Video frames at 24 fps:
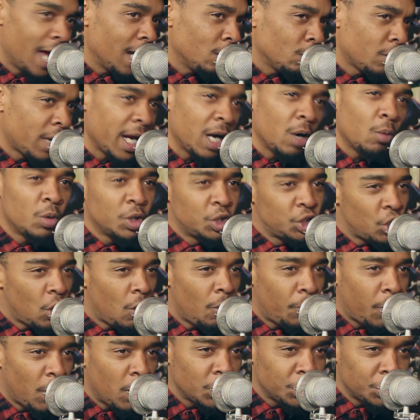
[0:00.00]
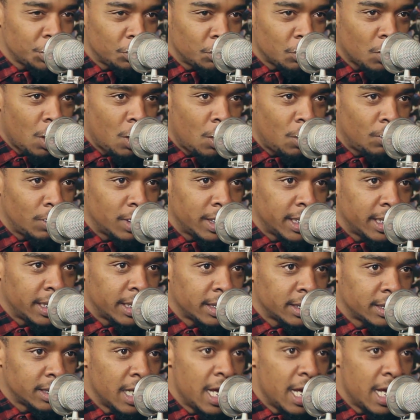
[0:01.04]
I don't care what your personal goal is.